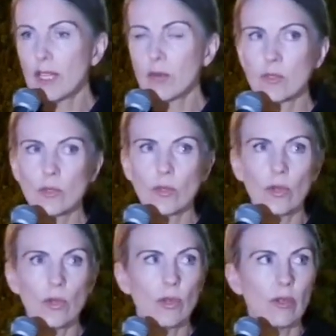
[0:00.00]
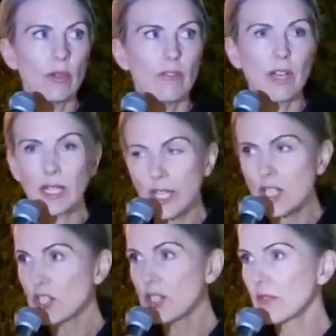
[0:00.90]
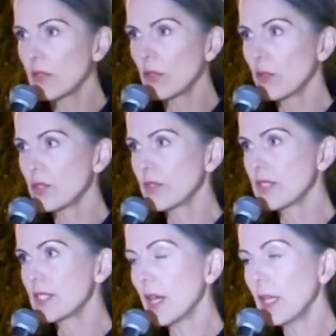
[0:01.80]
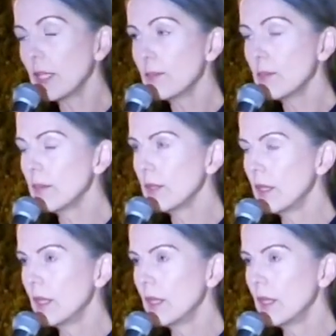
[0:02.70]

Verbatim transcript: and Ecuador, violations of the laws of asylum,